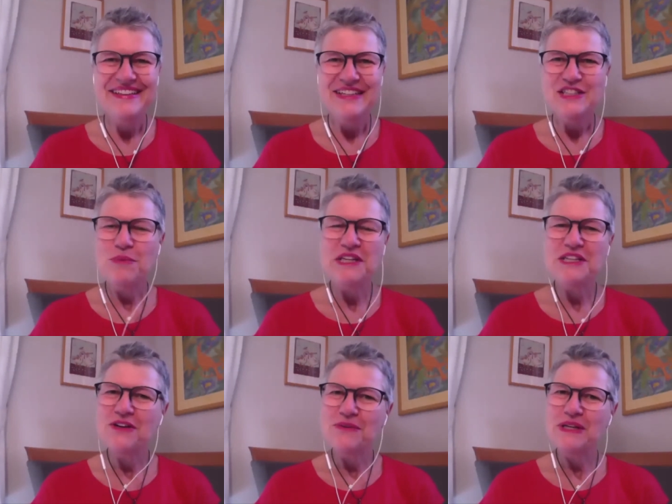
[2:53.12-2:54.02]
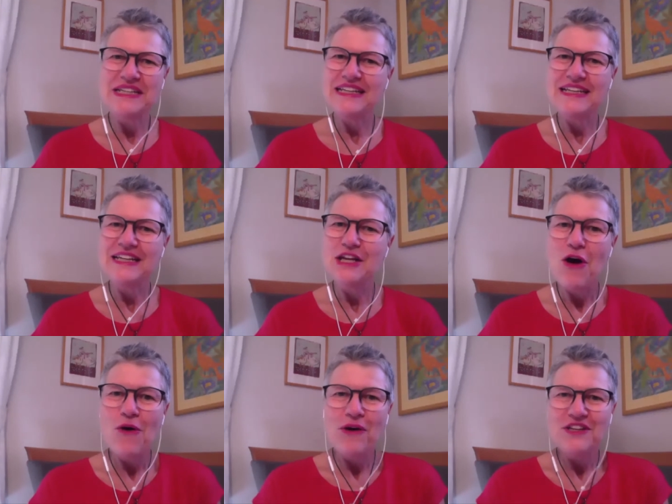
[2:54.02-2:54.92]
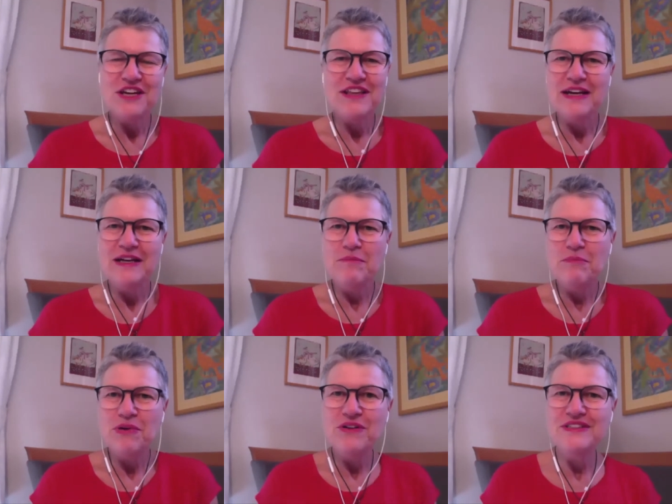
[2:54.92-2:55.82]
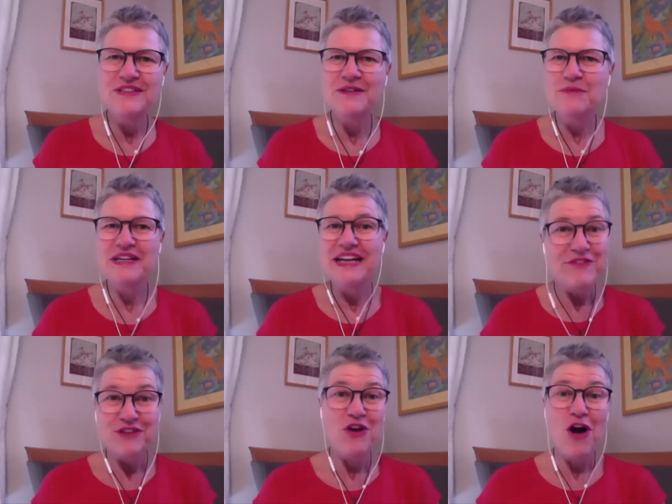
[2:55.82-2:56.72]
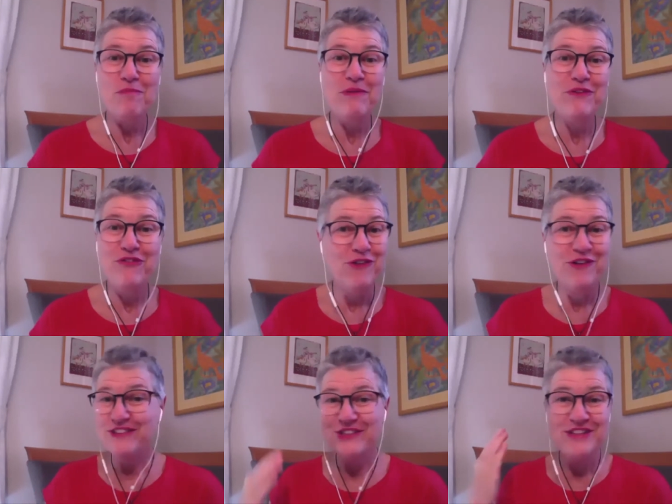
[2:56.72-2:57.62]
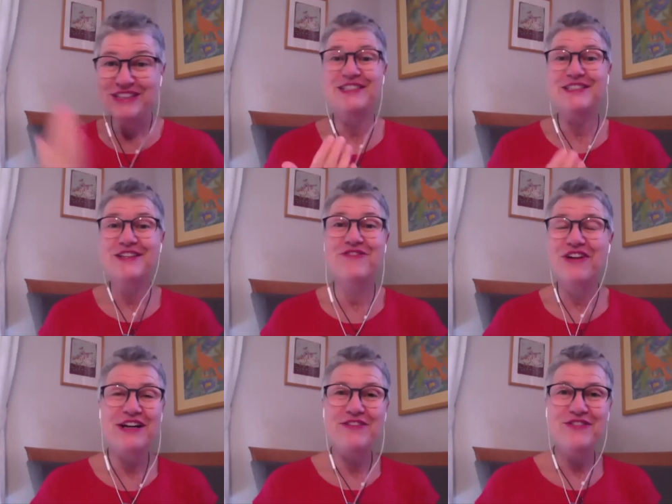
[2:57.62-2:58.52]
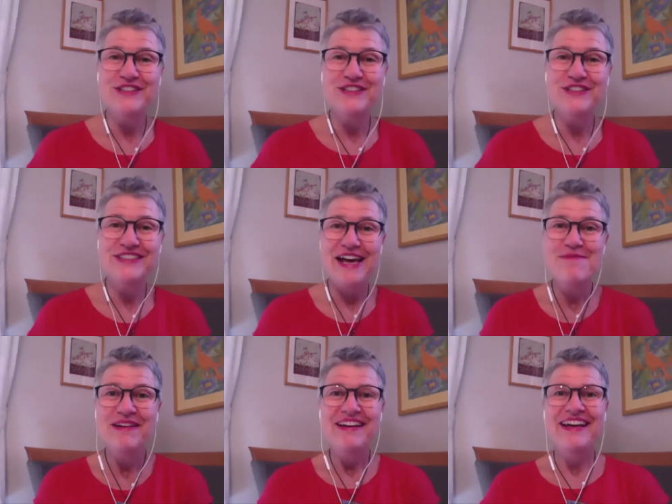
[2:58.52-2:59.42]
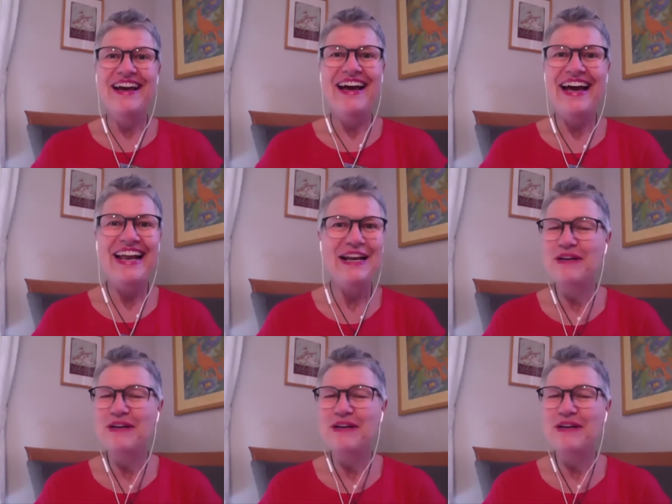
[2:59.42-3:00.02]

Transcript: so we don't we didn't know each other in person we never talked before so this is the very first time first time